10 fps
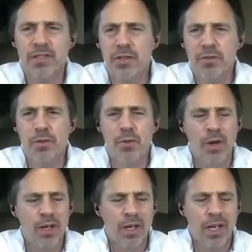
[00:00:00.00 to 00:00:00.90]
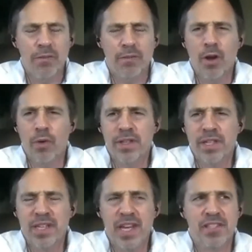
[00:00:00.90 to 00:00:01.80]
in
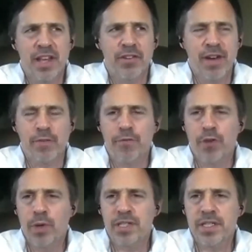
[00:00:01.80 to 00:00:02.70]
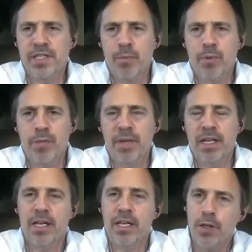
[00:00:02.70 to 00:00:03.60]
this case, that you're not influencing someone to be
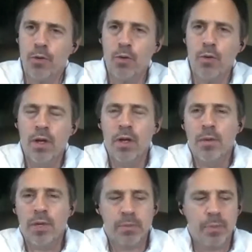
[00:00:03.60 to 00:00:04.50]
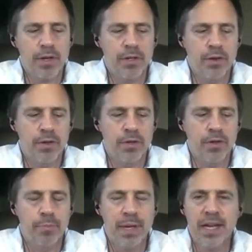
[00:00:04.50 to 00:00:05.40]
like you, but
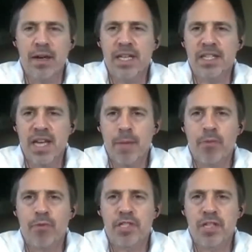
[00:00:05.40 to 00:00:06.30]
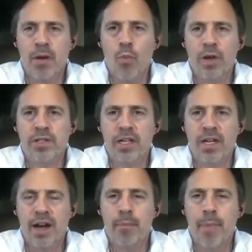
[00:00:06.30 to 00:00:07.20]
you're being an example for someone to
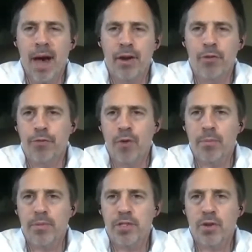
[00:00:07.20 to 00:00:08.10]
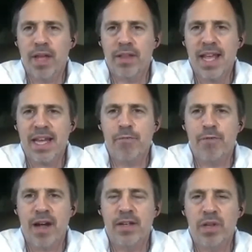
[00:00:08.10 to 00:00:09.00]
kind of model from, so that they can
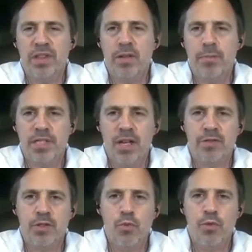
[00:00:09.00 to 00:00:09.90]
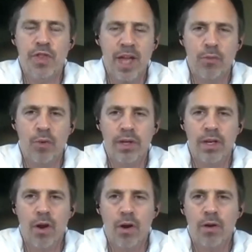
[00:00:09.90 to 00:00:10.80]
find within themselves who they really
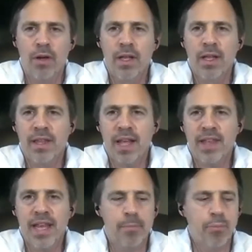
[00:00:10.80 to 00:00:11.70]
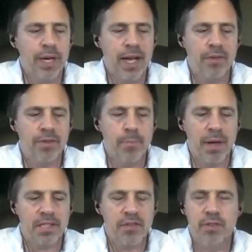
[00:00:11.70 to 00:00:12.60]
are, that they can bring out the
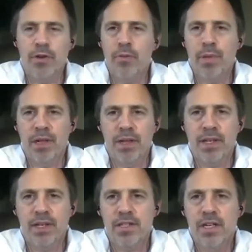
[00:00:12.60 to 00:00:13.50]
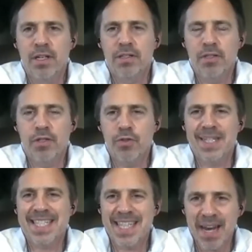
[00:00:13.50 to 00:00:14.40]
best of their abilities to do the
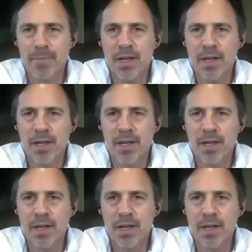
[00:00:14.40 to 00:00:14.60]
same.